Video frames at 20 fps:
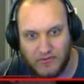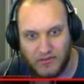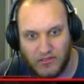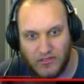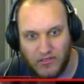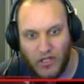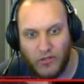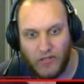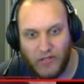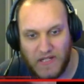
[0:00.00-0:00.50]

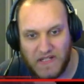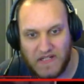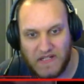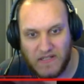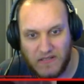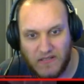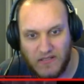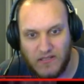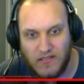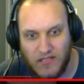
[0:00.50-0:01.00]
No, he's
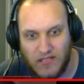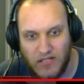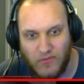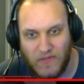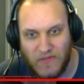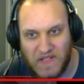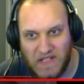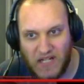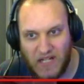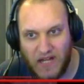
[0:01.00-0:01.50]
in... He
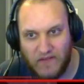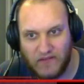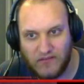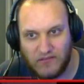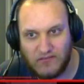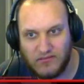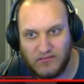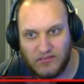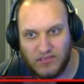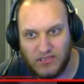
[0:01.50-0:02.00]
was in heaven.
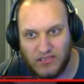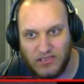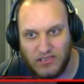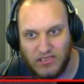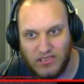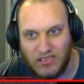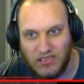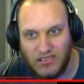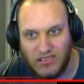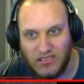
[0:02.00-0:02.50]

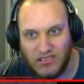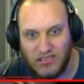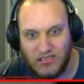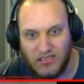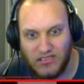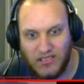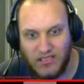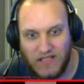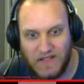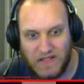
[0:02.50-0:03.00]

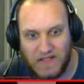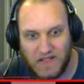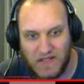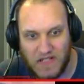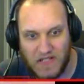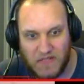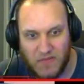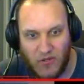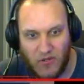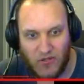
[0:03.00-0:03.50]
And he's gonna
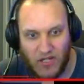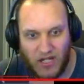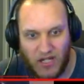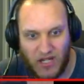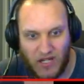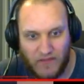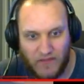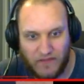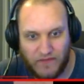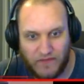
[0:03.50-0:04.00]
smoke
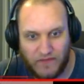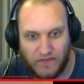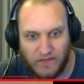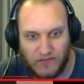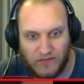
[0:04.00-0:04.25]
off.